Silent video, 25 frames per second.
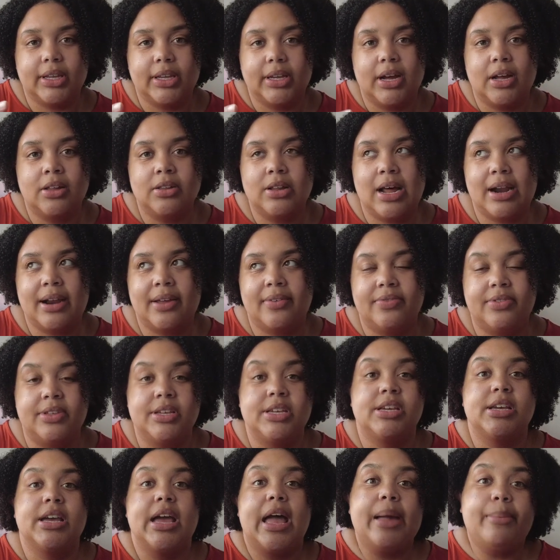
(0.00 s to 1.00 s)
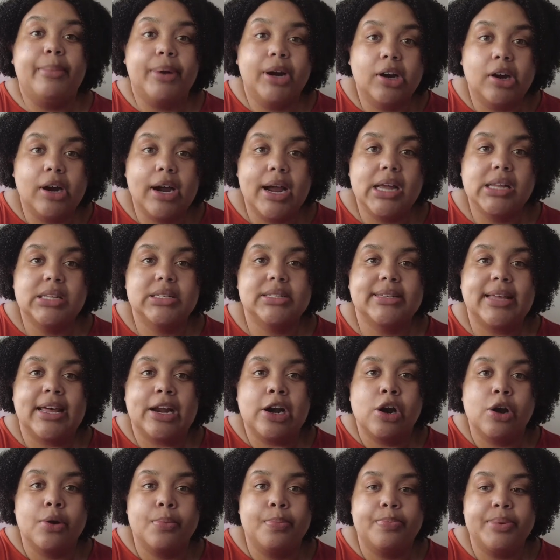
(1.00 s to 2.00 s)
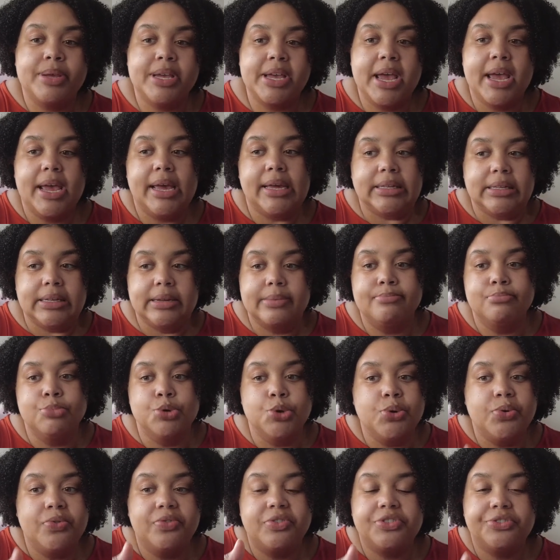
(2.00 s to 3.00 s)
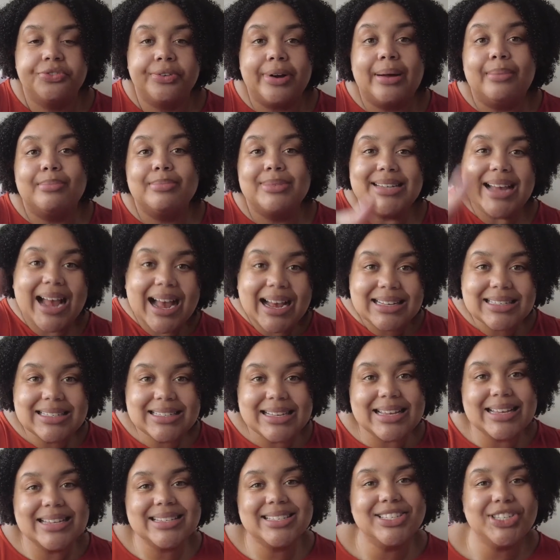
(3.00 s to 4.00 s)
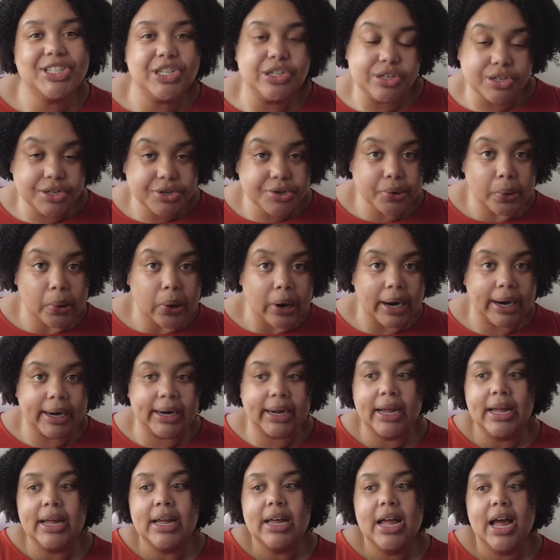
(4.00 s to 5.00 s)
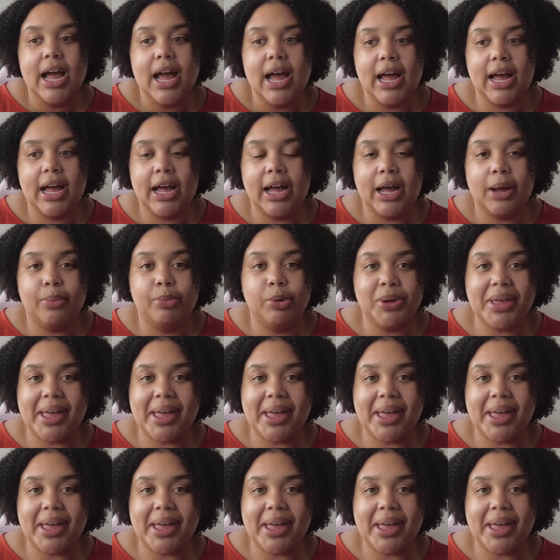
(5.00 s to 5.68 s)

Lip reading: a lot of the immigrants that are being moved from Texas to New York. We